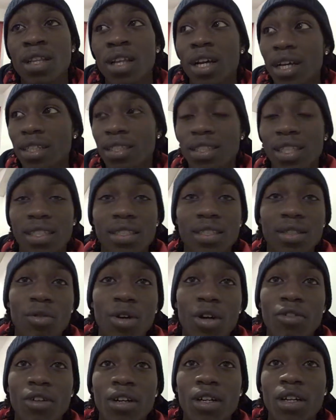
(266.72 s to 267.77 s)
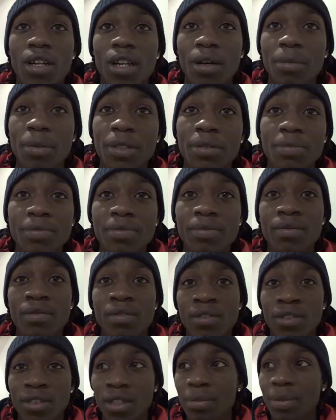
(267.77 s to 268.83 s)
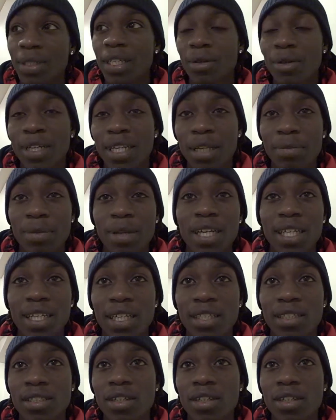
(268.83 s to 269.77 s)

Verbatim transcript: like I said, it's a well run club, and you know I mean, the way they play and that.